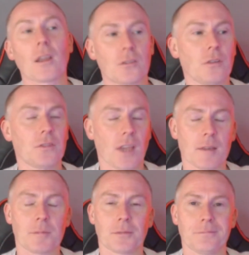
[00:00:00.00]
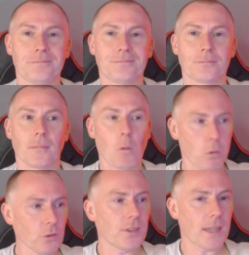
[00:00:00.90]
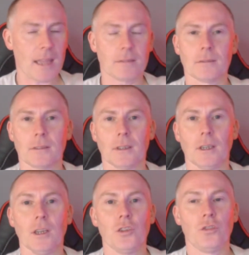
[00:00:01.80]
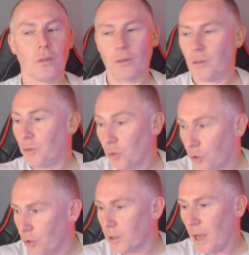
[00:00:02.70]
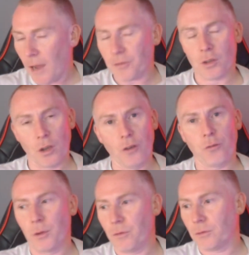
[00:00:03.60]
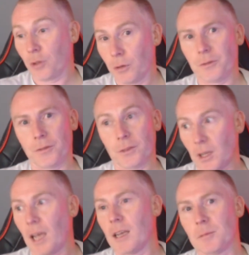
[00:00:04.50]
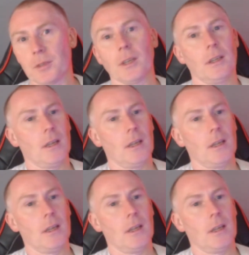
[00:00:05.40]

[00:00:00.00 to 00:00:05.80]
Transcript: Tough times. Once again, you, you're going to have to go through tough times.